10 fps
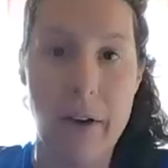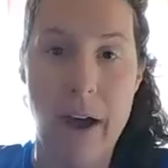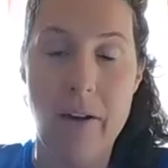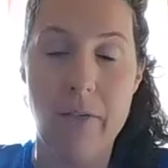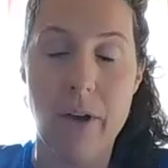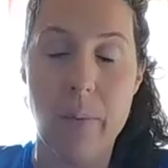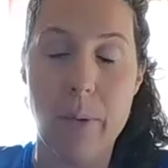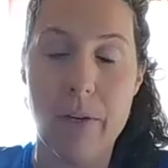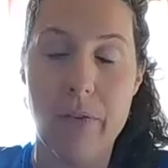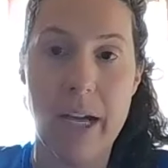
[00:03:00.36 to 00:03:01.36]
of have a
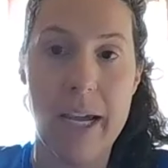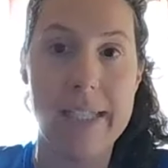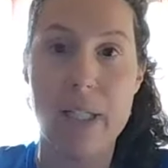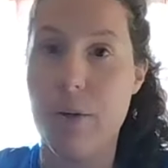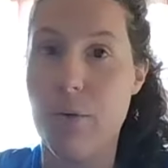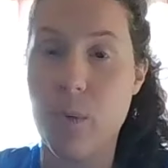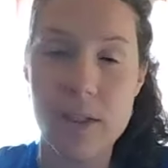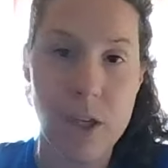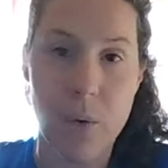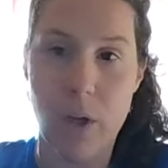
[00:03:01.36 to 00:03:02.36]
bit of an idea of
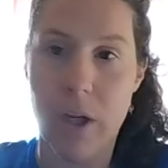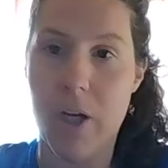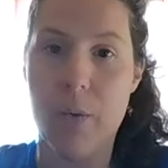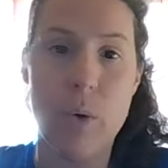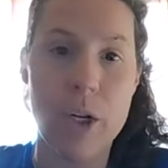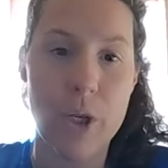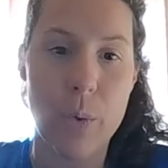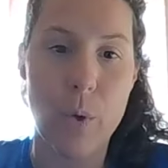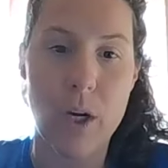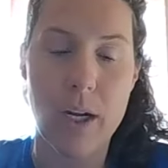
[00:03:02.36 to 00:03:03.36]
what's going on and what
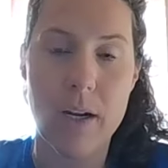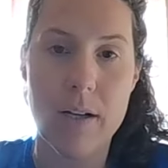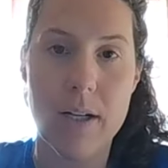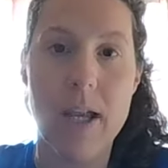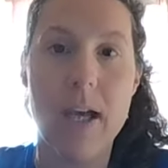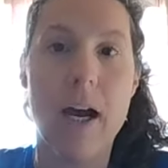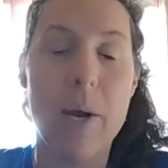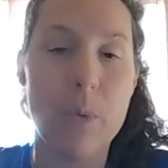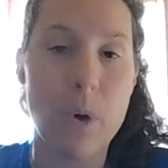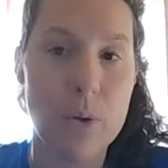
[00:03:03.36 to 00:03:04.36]
you're working on.
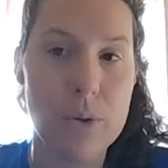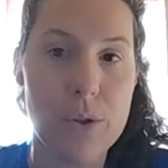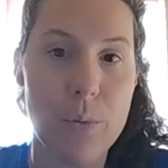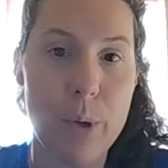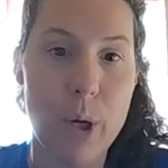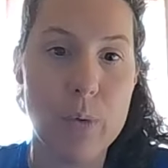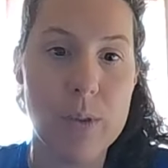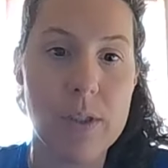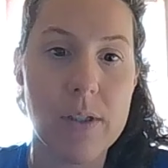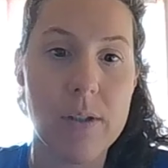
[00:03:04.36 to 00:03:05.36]
I will also
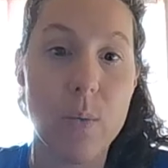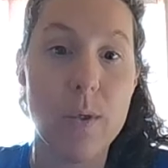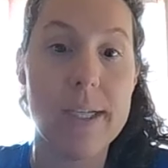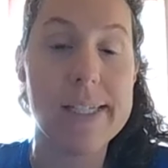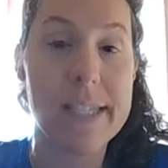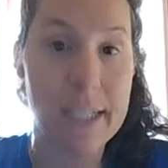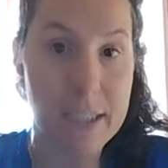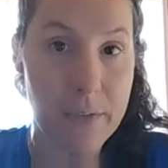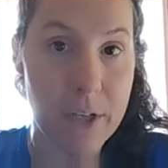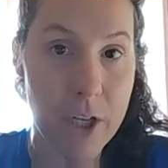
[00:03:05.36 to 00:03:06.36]
post the week
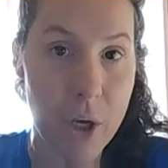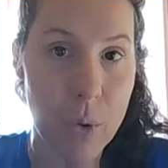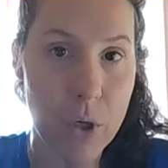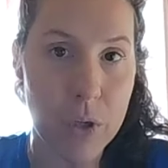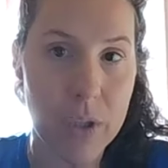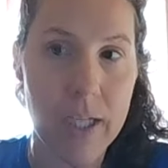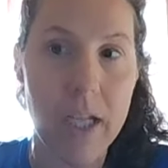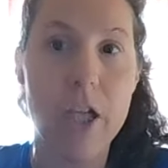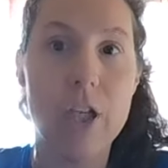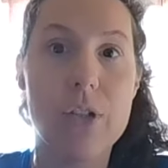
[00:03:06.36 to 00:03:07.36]
6 video
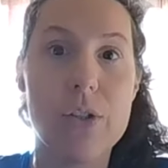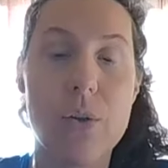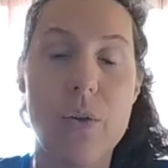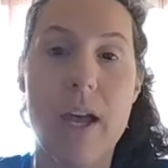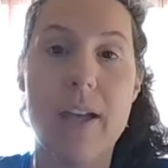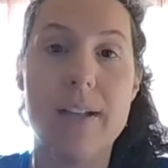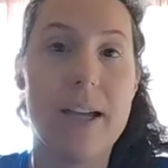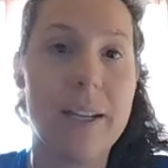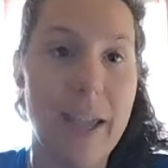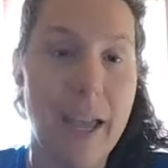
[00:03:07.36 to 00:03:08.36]
early so that,
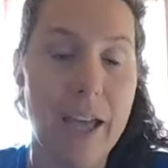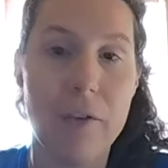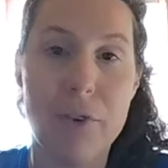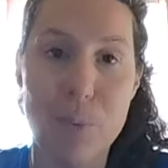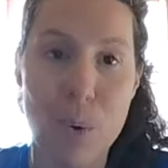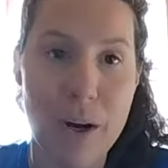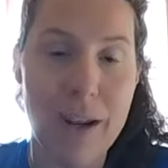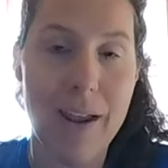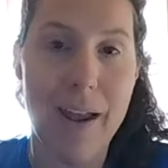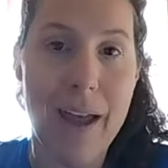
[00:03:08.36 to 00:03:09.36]
again, if you're
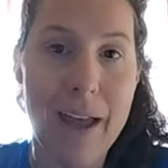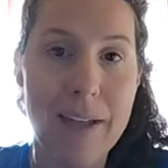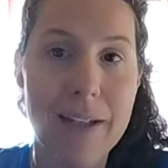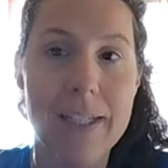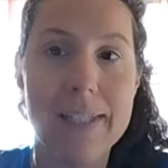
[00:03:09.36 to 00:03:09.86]
working ahead,